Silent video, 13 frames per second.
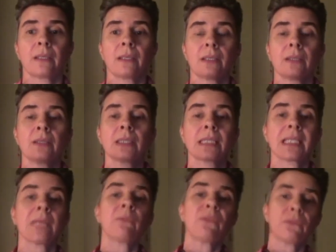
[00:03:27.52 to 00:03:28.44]
the
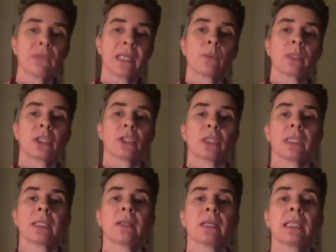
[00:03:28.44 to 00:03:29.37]
same thing which
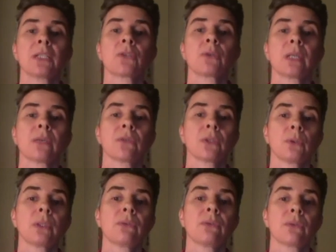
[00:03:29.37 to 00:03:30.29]
in the history of the
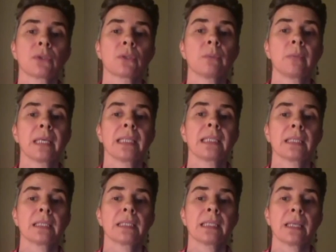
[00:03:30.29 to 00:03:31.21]
universe made
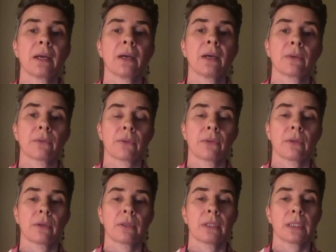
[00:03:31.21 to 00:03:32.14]
the earth
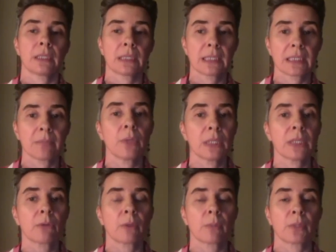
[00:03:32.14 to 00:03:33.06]
the
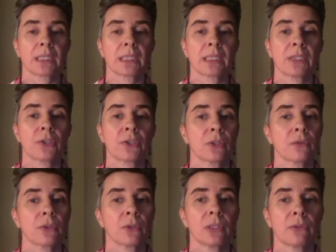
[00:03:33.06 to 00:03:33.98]
symbolic representation
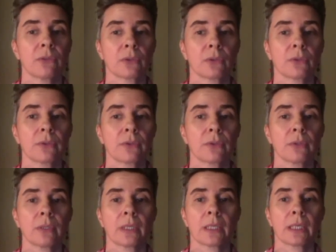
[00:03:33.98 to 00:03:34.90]
of the universe
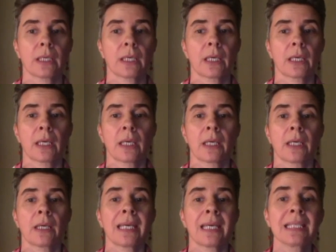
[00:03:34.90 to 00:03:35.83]

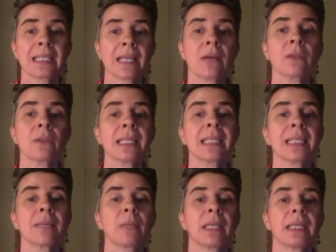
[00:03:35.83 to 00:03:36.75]
is now
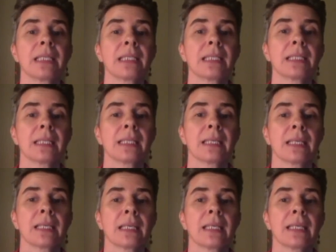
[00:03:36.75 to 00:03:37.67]
taking place
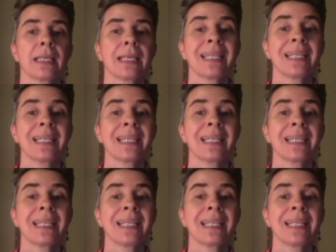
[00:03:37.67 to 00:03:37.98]
in